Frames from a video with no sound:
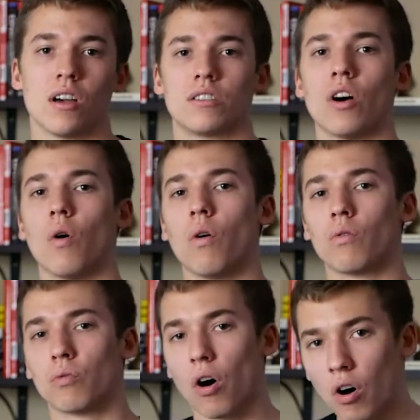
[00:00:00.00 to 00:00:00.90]

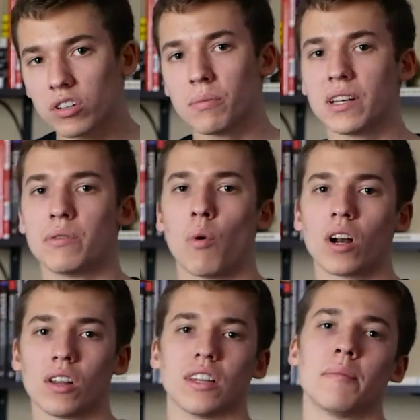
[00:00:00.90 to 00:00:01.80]
So ultimately, we
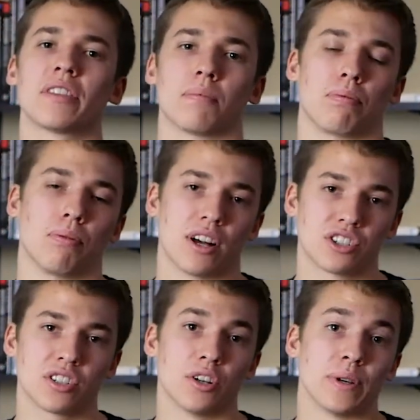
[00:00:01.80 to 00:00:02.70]
want to limit the
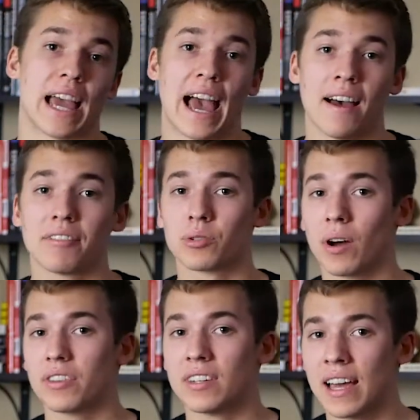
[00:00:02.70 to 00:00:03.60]
pleasure that we have
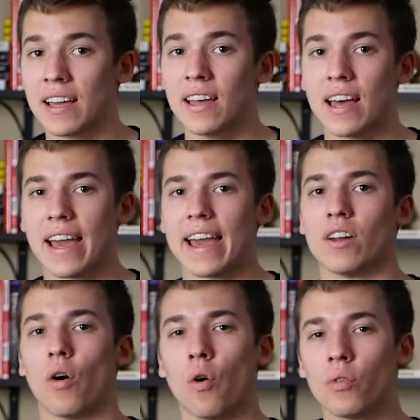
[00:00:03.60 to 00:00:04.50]
throughout the day
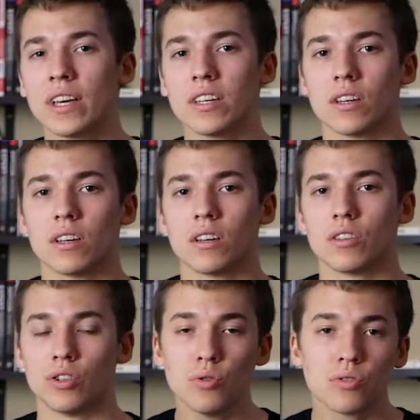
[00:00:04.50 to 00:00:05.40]
and only
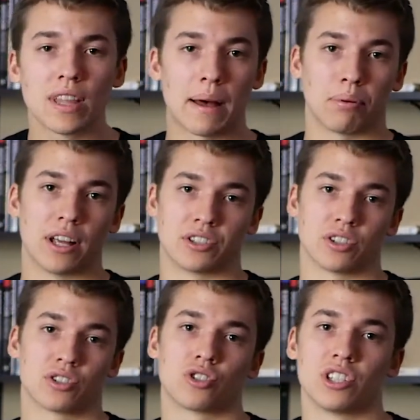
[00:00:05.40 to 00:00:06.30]
use that
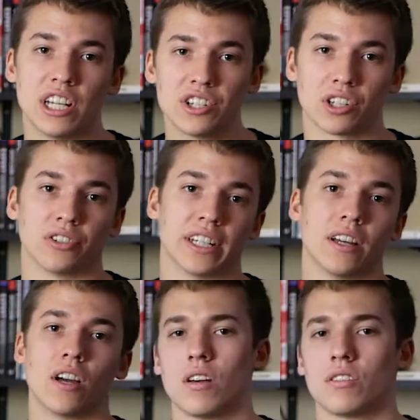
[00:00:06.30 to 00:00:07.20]
pleasure strategically.
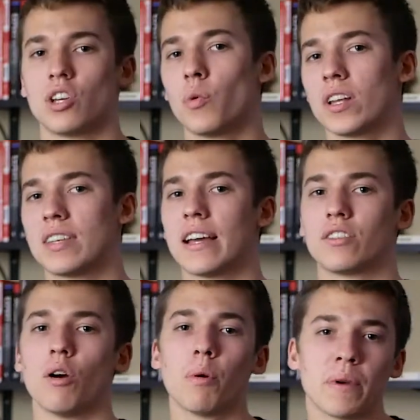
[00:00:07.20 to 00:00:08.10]
So you want to take
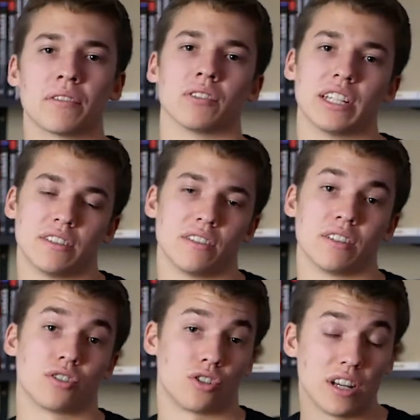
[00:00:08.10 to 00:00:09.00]
dopamine releases
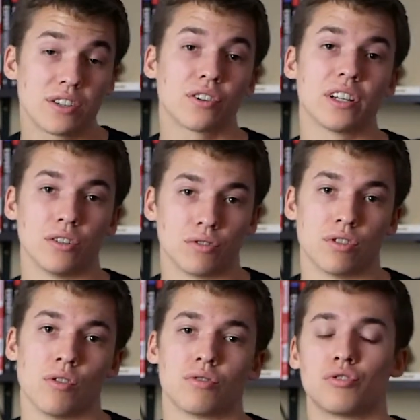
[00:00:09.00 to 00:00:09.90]
and strategically use
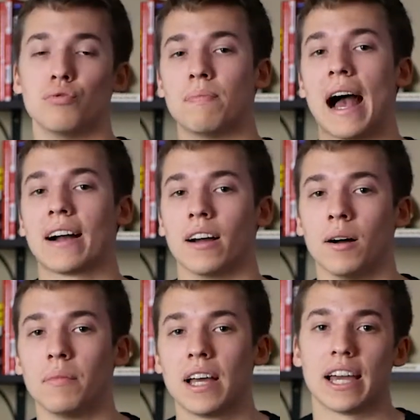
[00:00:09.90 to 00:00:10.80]
those to back
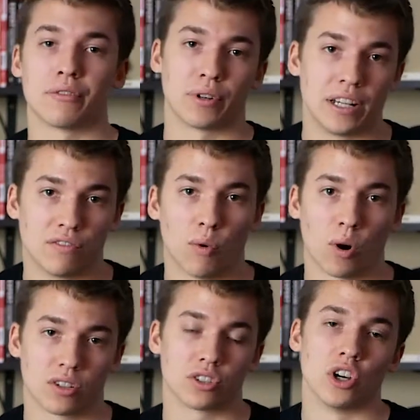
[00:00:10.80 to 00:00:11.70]
up and
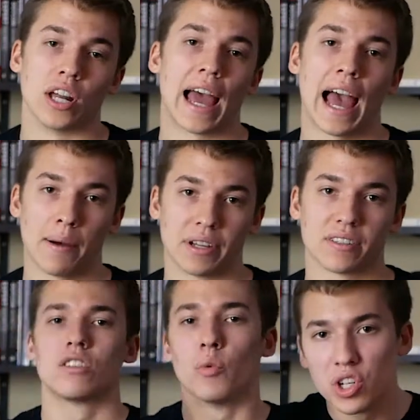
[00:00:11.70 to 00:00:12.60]
reinforce good
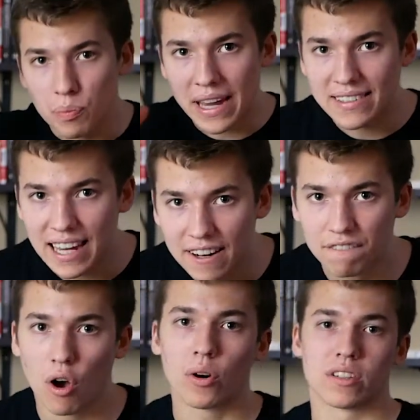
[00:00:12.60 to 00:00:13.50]
habits. So when you
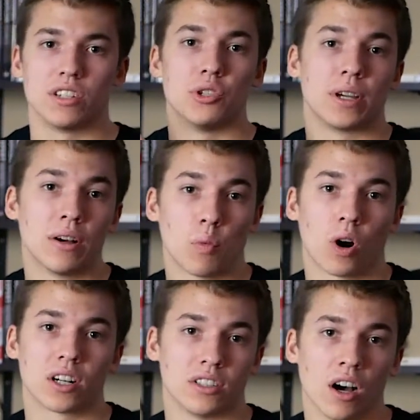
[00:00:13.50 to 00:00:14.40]
maintain focus and you get
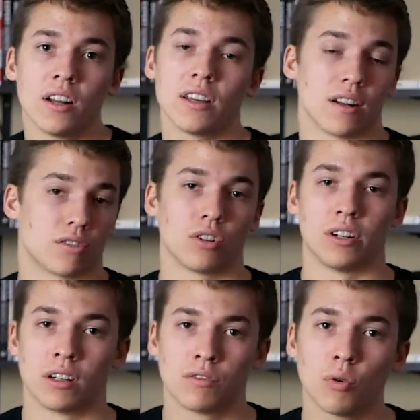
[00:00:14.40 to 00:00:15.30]
work done in a certain
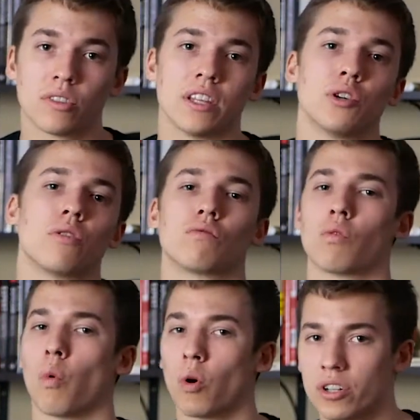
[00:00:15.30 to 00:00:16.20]
interval, then you can
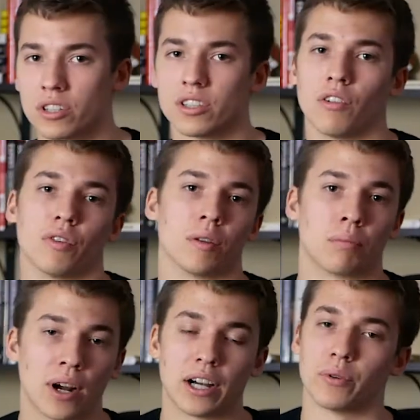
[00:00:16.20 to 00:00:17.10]
reward yourself with a
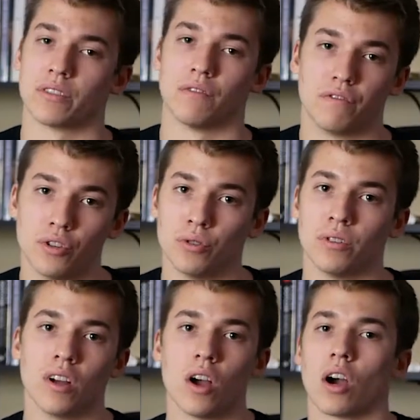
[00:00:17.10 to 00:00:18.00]
break with some
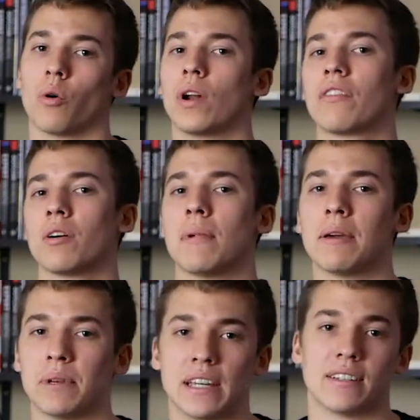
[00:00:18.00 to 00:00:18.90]
food or whatever it
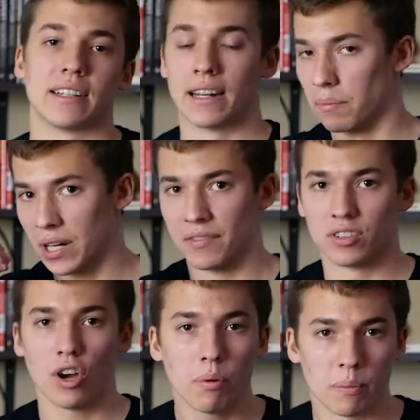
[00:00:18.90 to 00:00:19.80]
may be to get a bit of a
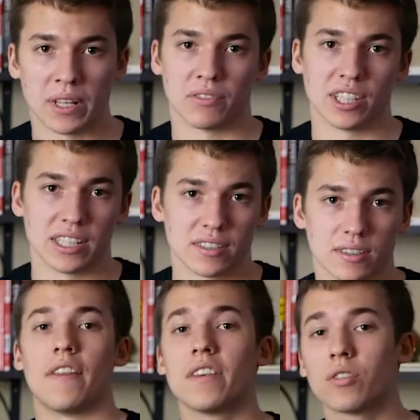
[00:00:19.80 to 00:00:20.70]
dopamine
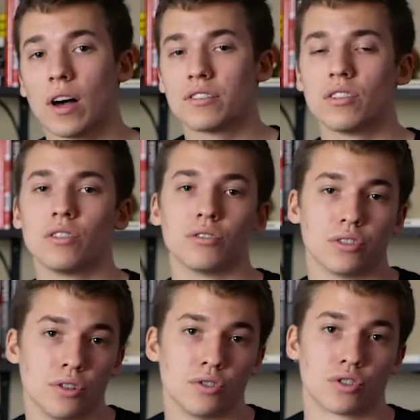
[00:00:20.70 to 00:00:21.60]
release. And this allows you
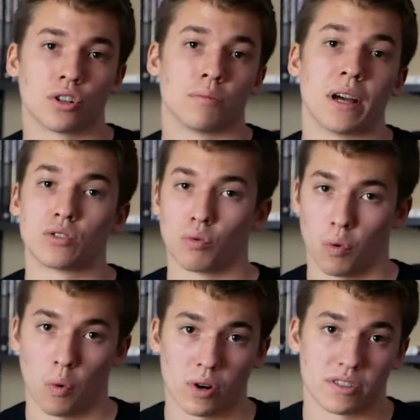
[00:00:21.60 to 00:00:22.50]
to use your mental
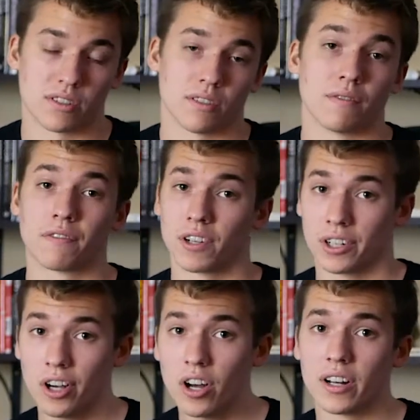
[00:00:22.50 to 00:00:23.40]
reward system for
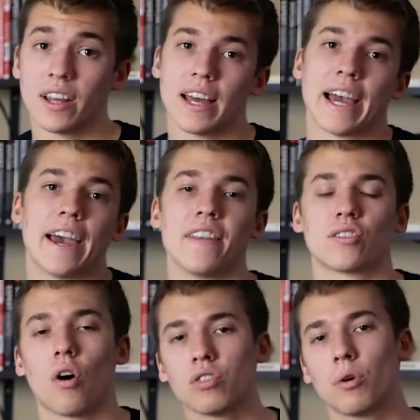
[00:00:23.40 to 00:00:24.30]
good. And
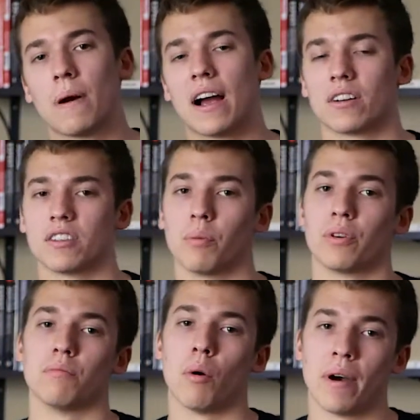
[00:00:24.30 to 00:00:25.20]
this also pairs up
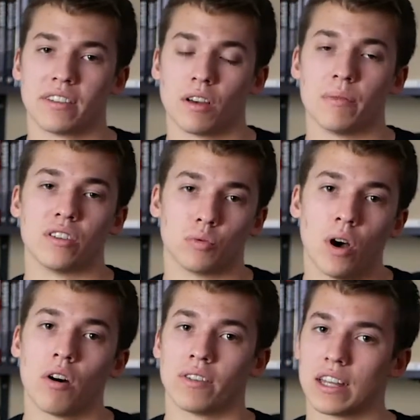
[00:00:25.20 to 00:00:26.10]
with momentum as
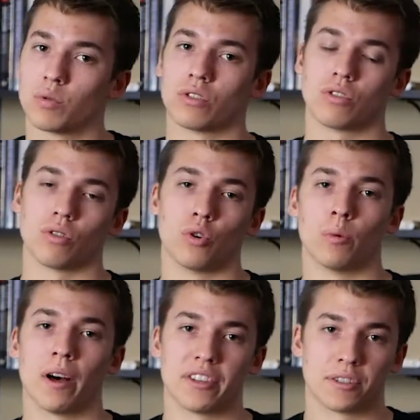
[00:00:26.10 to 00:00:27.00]
well. And that's what's so cool
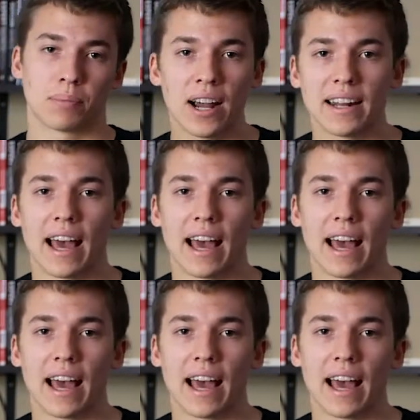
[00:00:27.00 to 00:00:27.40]
about these brain